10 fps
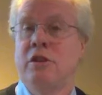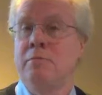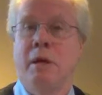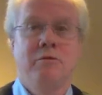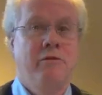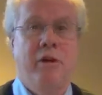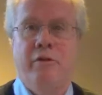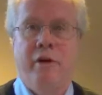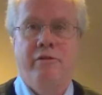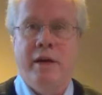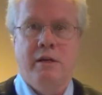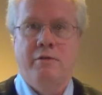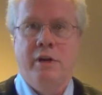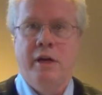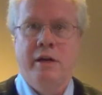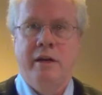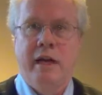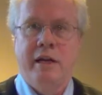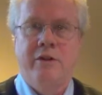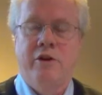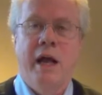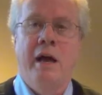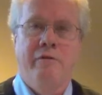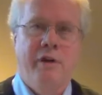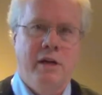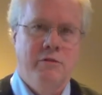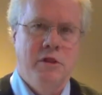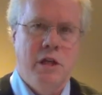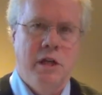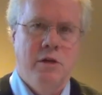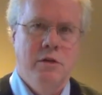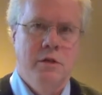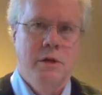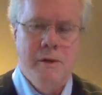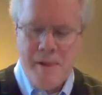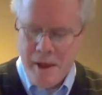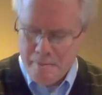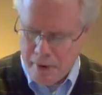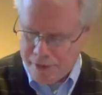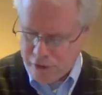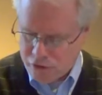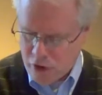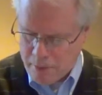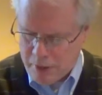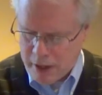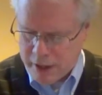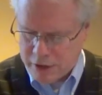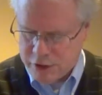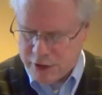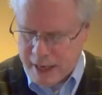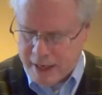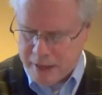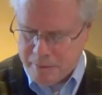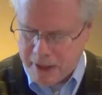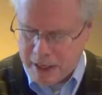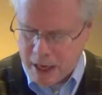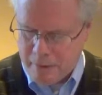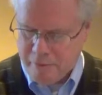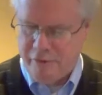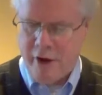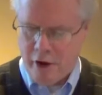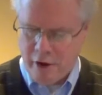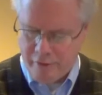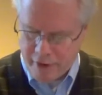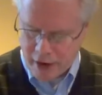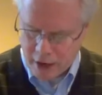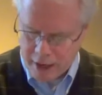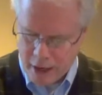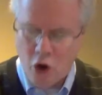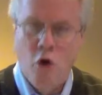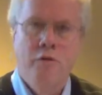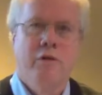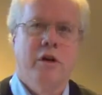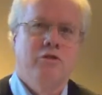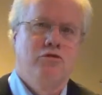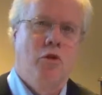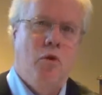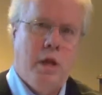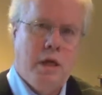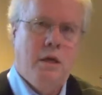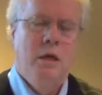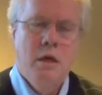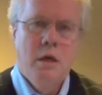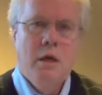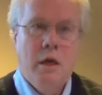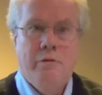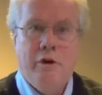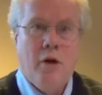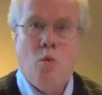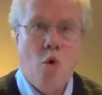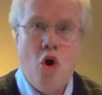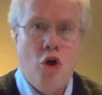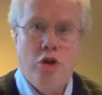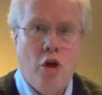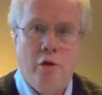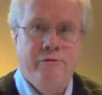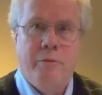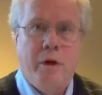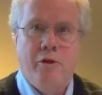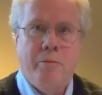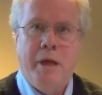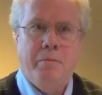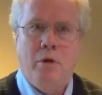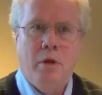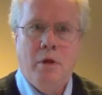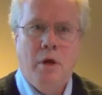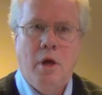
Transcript: sometimes are very, very effective. It isn't like they're not effective as leaders. But the trouble is they can become very, very over-controlling and very walled off from other people